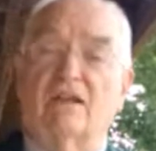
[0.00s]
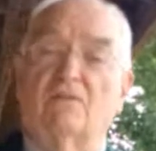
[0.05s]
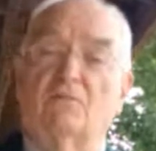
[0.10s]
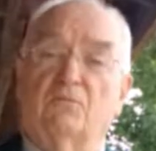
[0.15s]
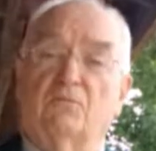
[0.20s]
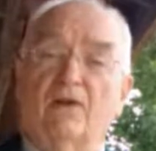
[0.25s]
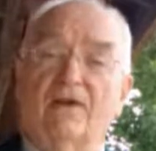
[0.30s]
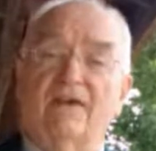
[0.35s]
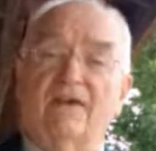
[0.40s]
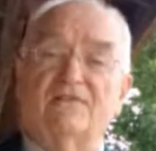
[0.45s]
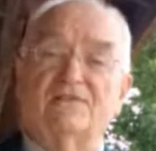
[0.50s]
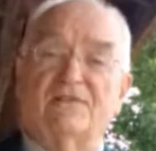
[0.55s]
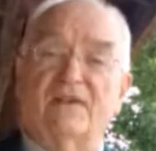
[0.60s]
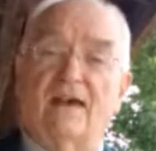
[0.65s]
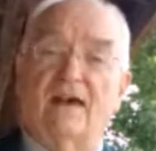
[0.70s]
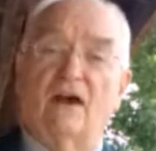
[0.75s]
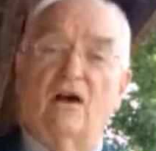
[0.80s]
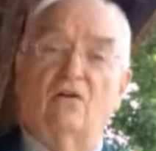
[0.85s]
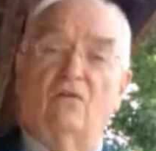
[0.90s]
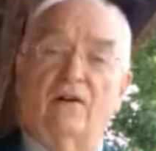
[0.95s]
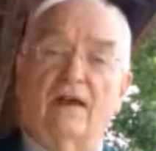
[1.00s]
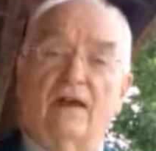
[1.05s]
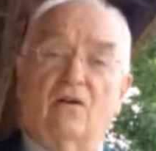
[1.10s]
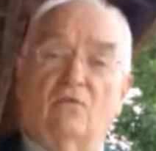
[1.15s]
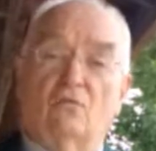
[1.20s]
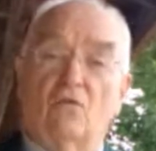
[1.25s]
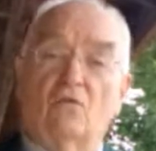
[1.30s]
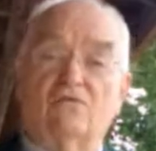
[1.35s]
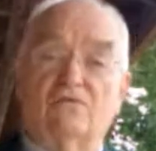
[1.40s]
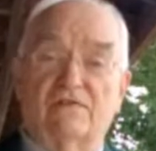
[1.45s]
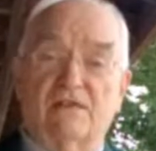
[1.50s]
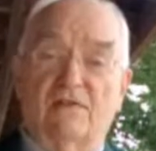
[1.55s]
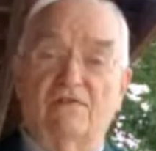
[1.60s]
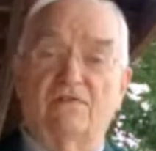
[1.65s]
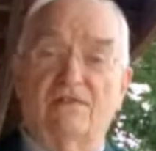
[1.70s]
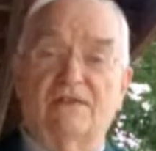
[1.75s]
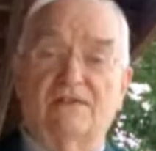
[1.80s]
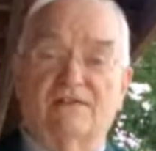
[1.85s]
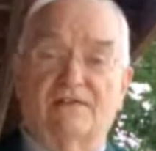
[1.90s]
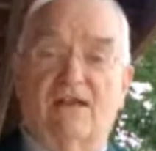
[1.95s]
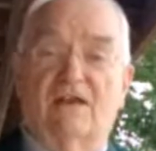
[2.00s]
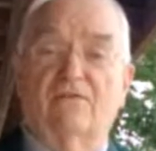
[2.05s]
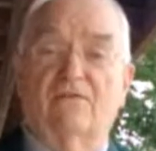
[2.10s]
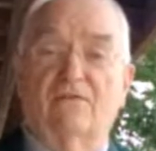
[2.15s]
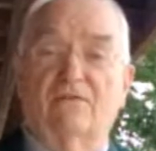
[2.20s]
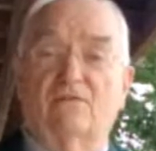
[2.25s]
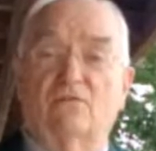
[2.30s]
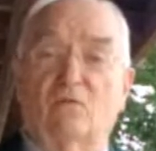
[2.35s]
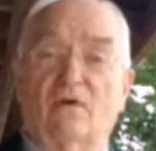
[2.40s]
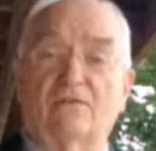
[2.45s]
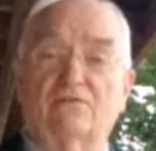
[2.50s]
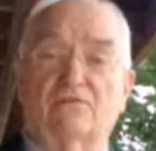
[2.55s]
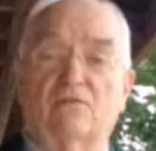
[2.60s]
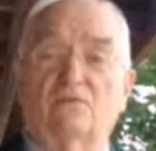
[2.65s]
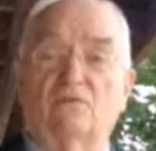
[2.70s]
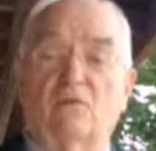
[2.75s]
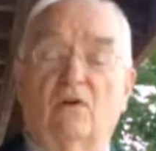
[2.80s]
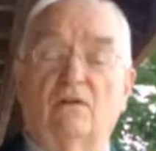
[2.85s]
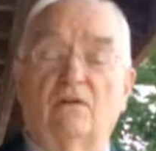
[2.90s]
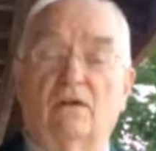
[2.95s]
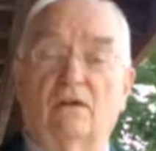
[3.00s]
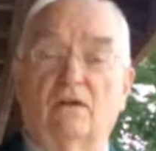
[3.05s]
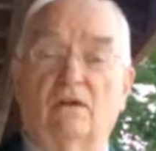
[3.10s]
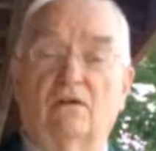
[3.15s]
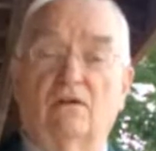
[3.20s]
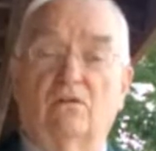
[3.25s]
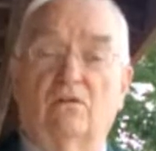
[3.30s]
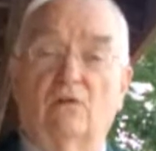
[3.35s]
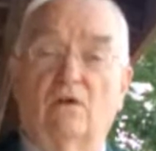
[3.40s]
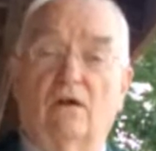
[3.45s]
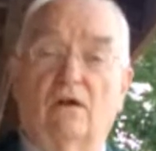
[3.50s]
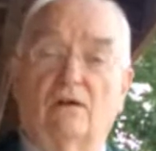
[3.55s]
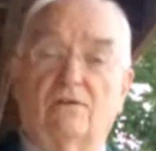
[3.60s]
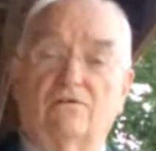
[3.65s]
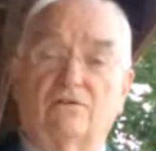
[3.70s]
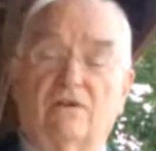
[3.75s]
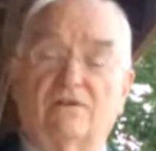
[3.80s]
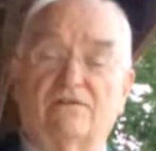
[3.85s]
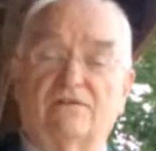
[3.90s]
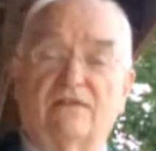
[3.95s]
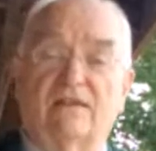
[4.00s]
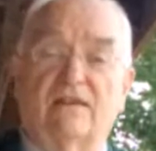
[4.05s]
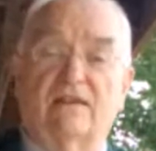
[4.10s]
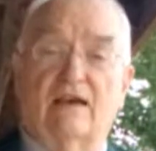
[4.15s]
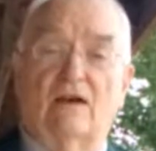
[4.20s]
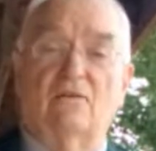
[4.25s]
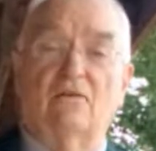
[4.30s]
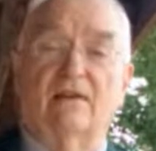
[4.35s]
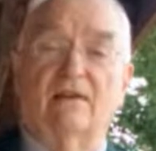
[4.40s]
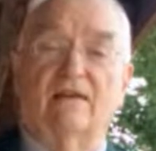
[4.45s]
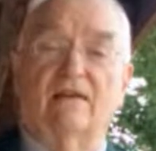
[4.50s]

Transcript: place out on Route 77 in western Genesee County.